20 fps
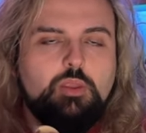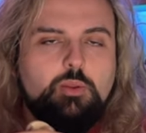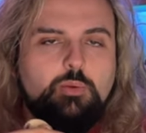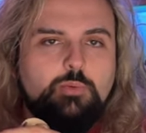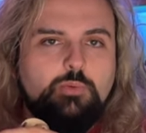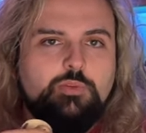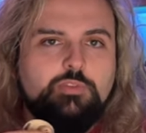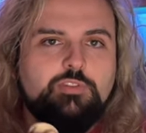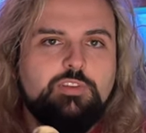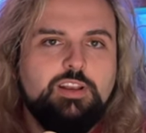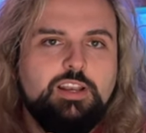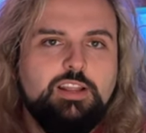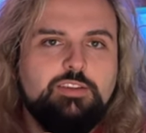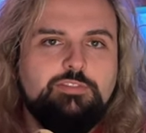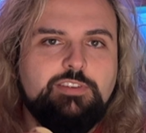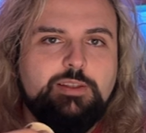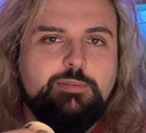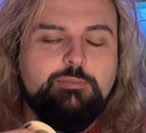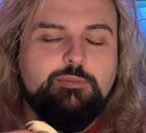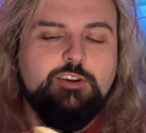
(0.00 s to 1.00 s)
with a
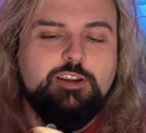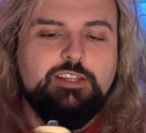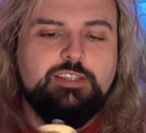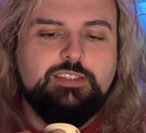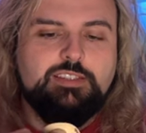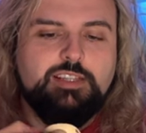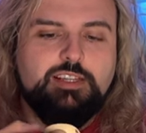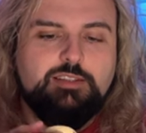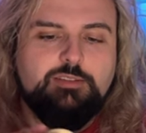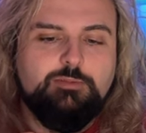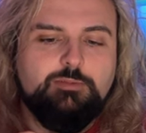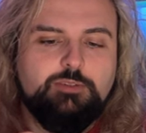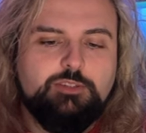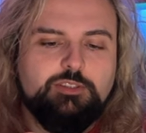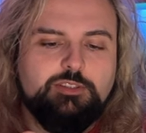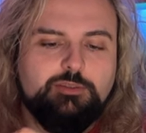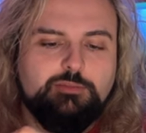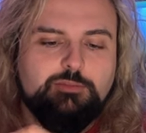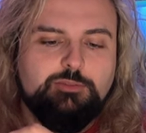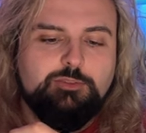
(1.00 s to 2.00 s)
lovely press stud,
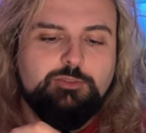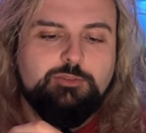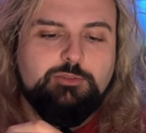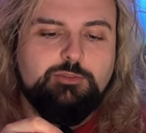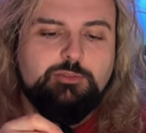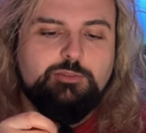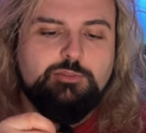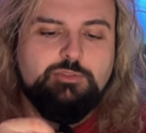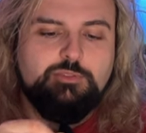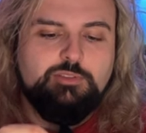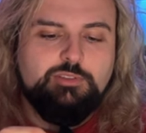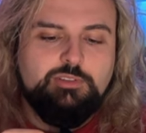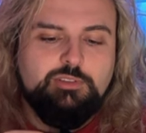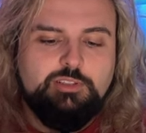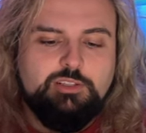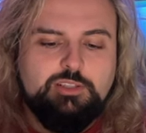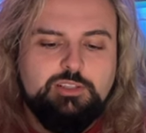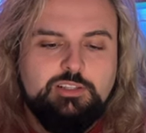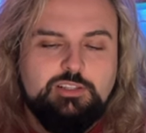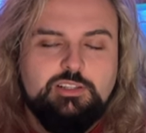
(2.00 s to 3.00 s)
which I'm sure
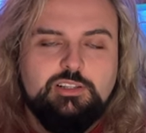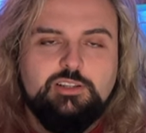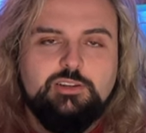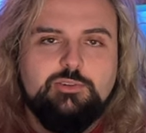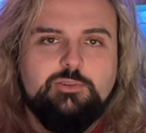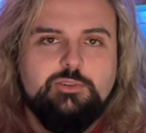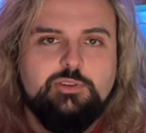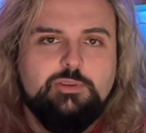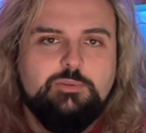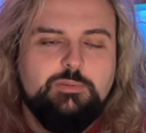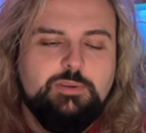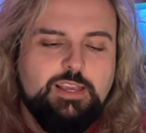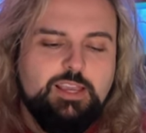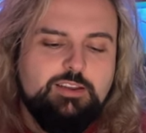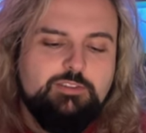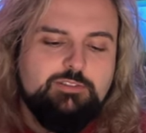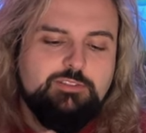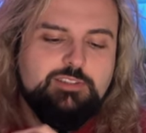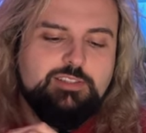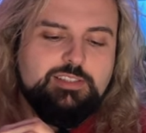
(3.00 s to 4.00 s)
all you
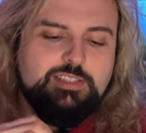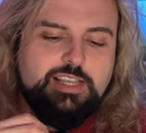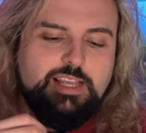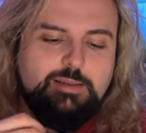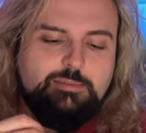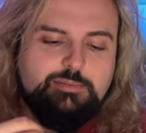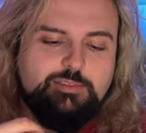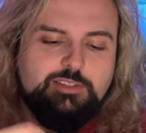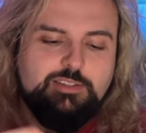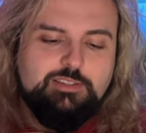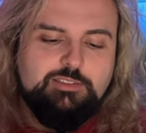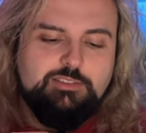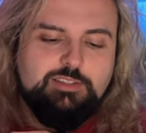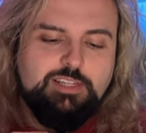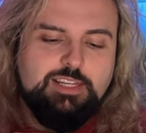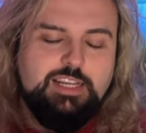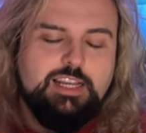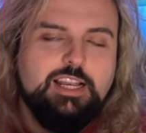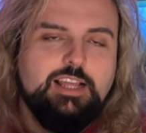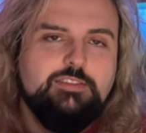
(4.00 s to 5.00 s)
parents
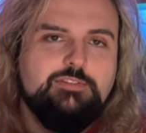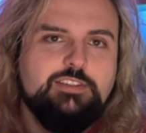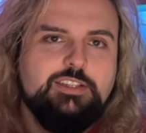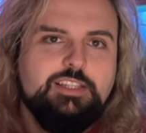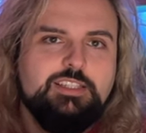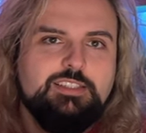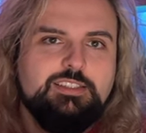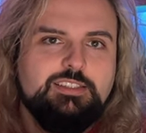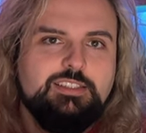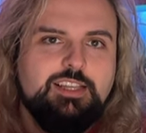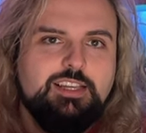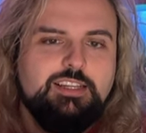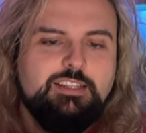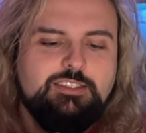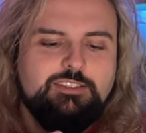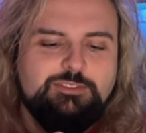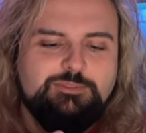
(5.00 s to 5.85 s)
absolutely love at this stage.